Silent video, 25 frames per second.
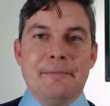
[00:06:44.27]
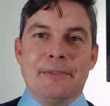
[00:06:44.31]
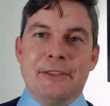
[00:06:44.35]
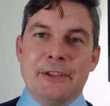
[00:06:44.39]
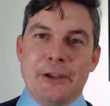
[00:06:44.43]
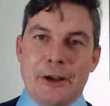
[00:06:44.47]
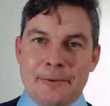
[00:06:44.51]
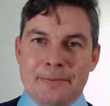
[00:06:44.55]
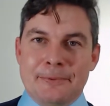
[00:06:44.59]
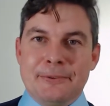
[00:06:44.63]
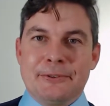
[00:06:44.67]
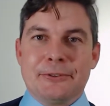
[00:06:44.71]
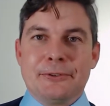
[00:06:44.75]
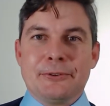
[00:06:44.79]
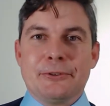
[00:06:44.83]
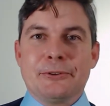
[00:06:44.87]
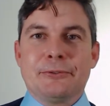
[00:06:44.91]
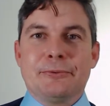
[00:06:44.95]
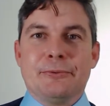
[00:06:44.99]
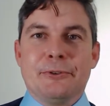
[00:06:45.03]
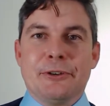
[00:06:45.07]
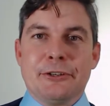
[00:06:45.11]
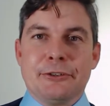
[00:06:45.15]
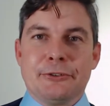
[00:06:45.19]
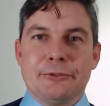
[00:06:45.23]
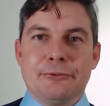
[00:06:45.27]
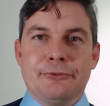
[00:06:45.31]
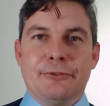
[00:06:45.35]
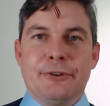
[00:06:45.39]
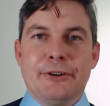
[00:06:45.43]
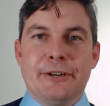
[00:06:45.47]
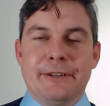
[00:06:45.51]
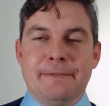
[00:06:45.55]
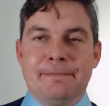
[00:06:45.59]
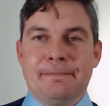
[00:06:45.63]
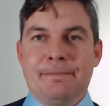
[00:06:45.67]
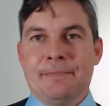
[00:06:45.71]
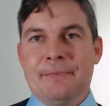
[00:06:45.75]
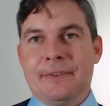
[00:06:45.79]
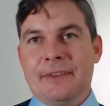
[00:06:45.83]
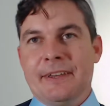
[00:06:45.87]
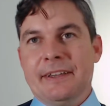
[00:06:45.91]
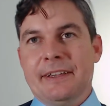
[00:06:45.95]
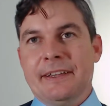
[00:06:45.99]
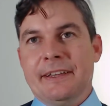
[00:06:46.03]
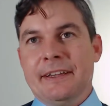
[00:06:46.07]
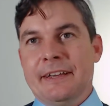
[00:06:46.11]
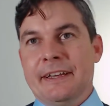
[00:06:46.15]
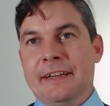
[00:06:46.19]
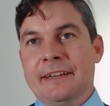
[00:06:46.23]
open source one is free.
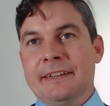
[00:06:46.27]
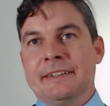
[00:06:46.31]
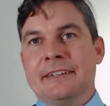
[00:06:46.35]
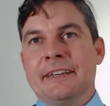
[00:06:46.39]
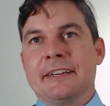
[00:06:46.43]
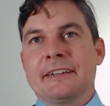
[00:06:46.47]
It